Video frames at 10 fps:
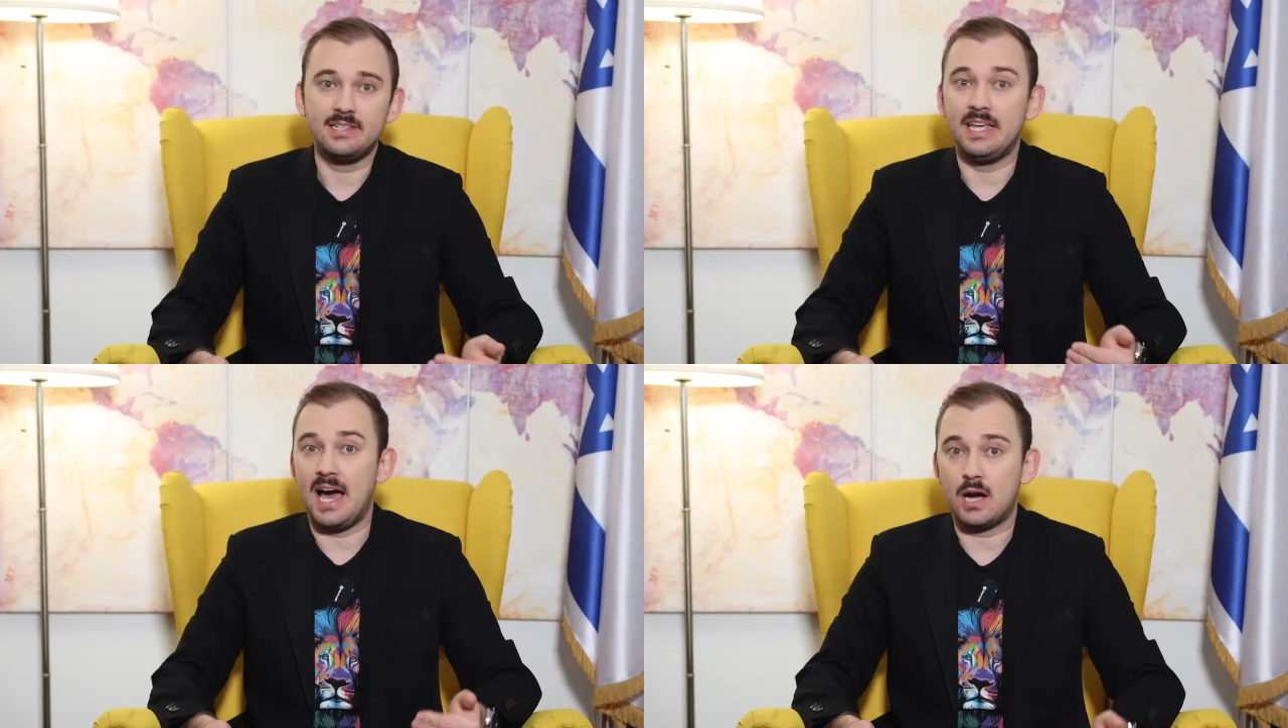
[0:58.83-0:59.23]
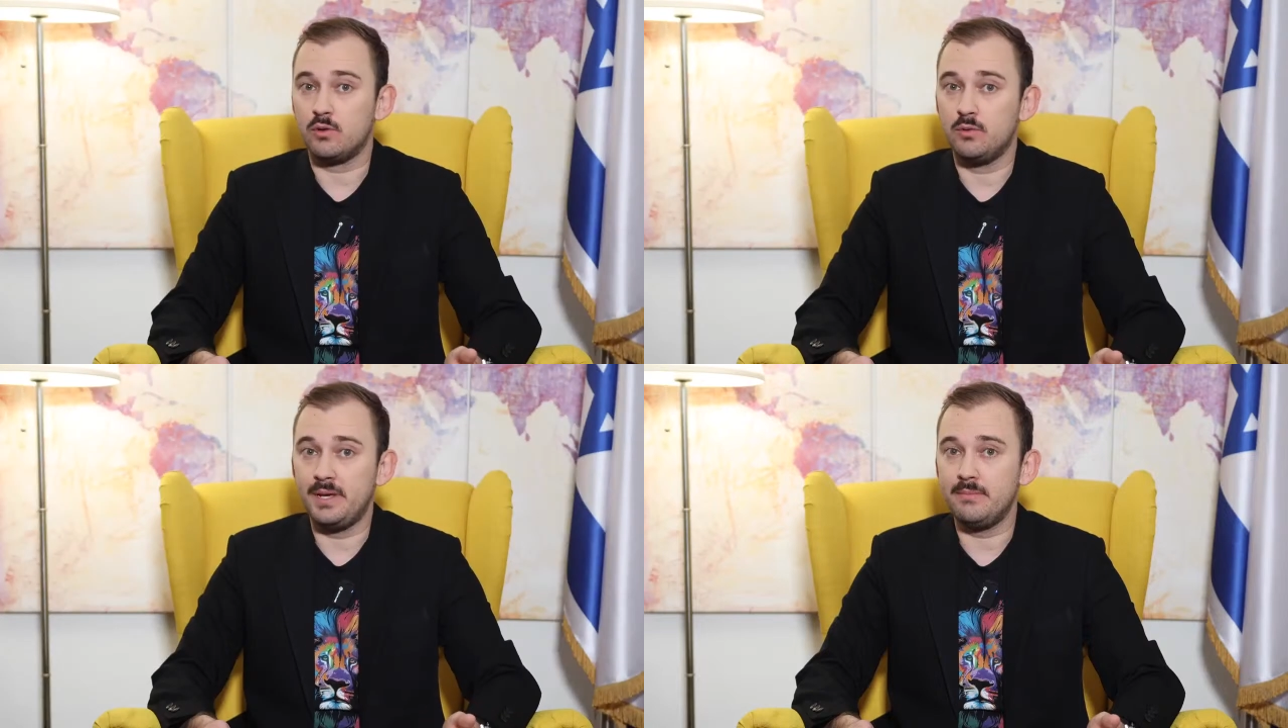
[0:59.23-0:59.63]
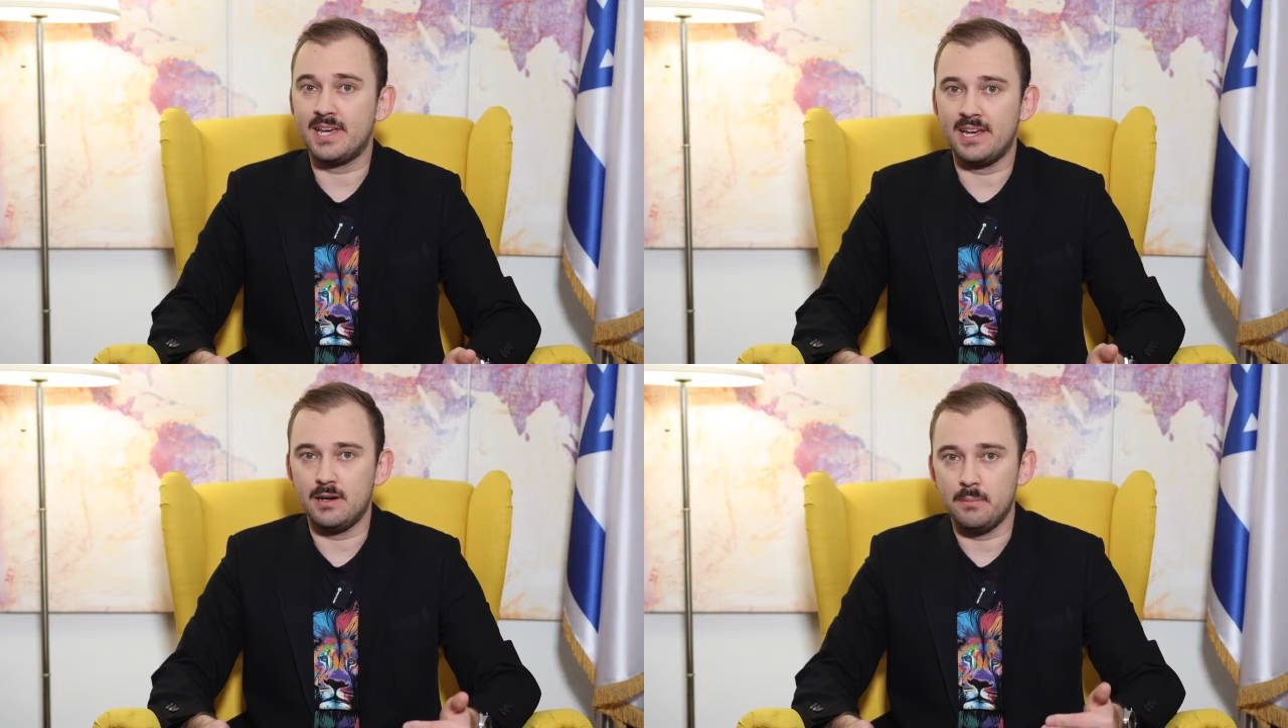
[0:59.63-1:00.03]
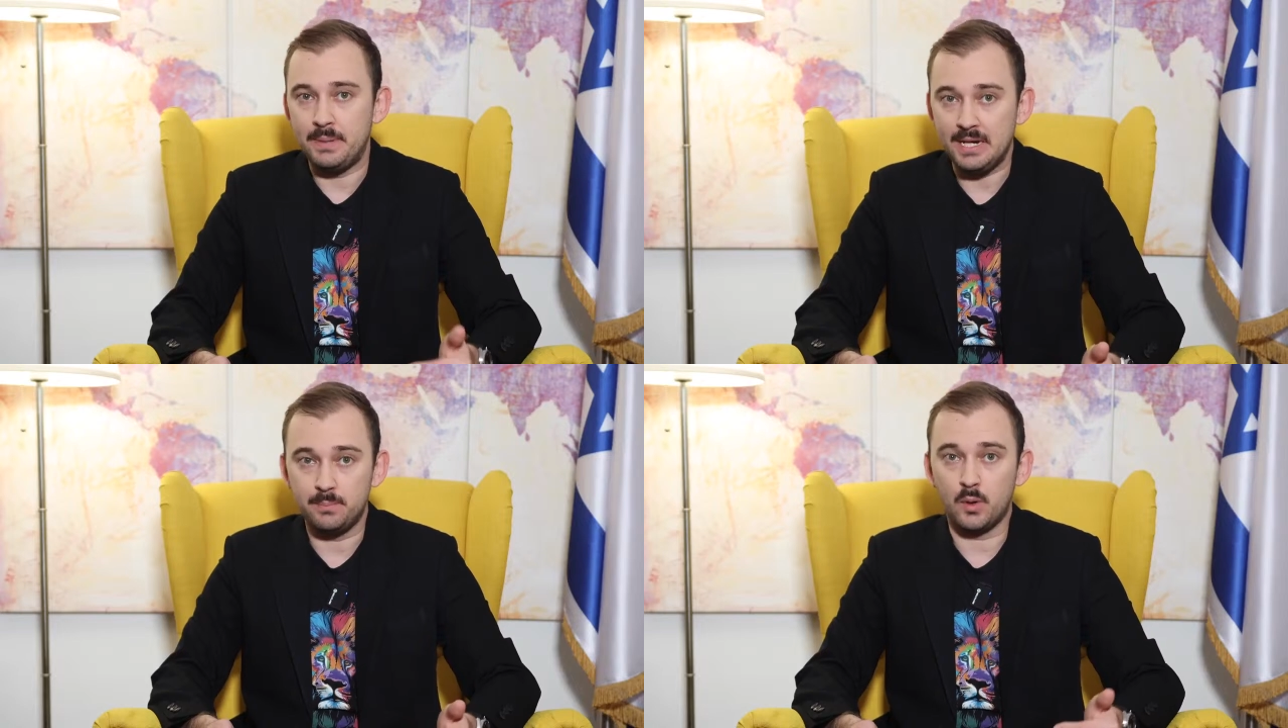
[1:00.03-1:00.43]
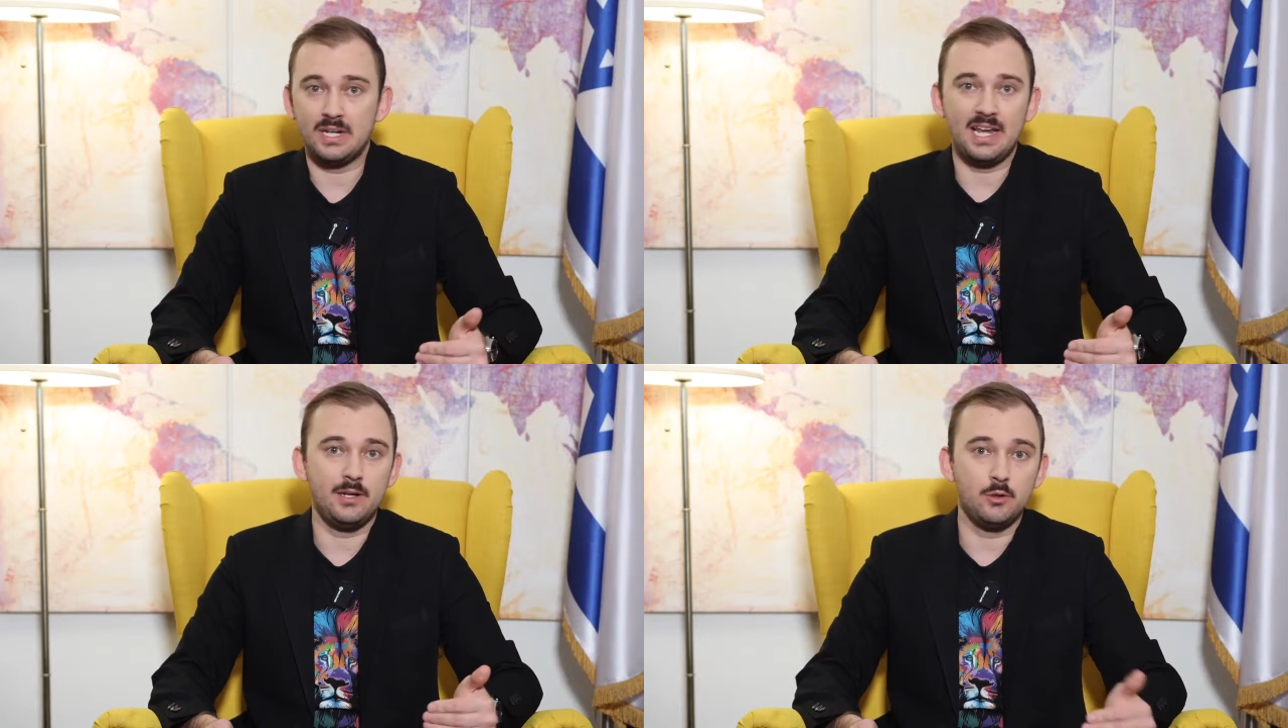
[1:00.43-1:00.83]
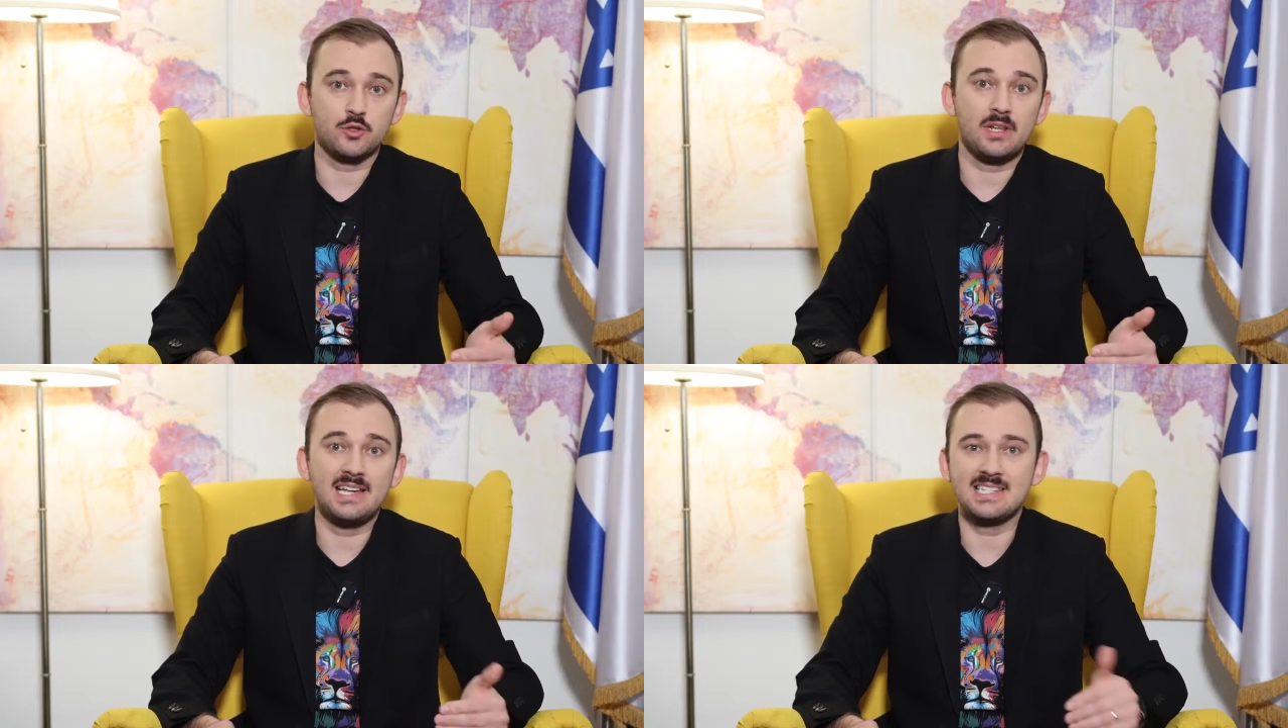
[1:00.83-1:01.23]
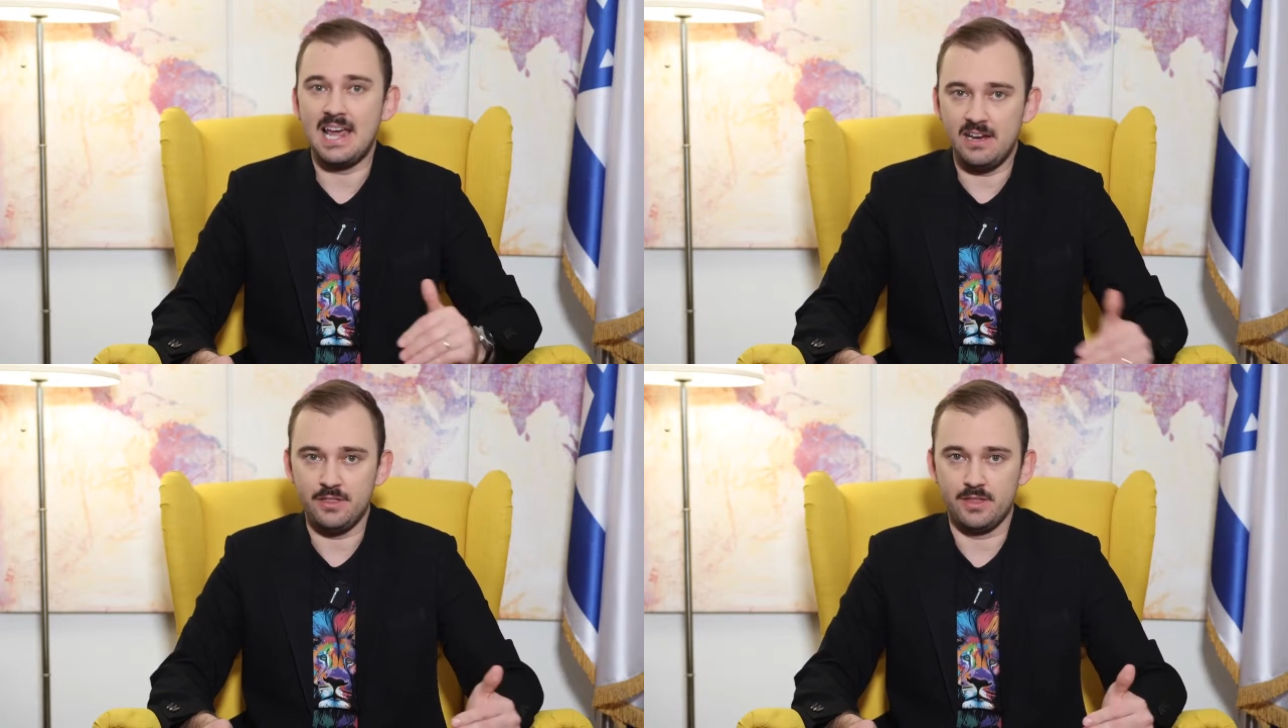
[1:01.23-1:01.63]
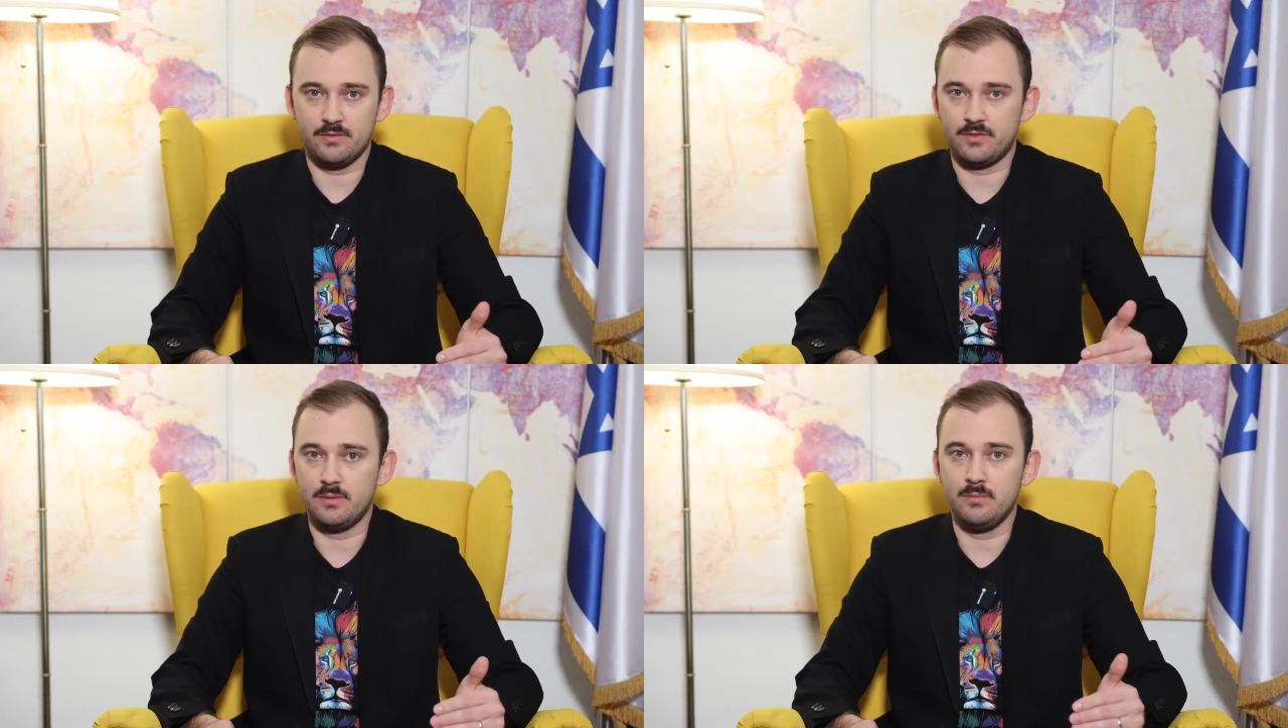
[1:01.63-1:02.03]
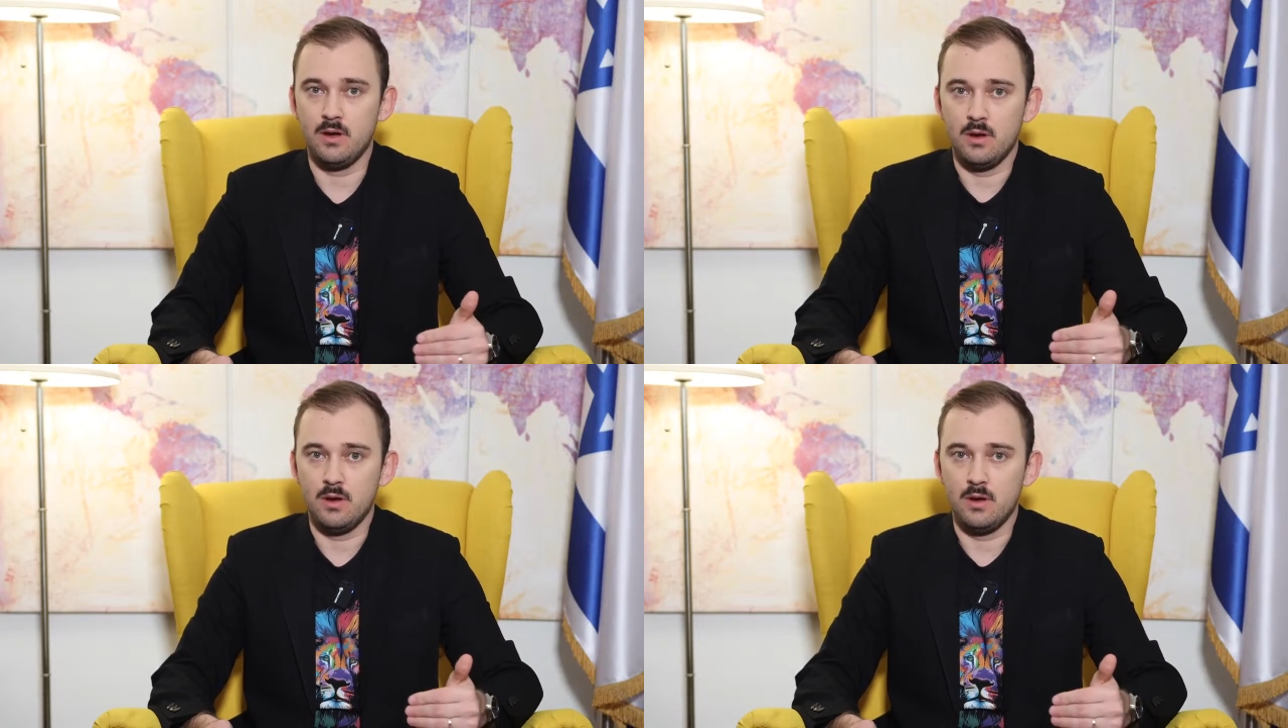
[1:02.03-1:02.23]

the Iron Beam can pinpoint and neutralize anything from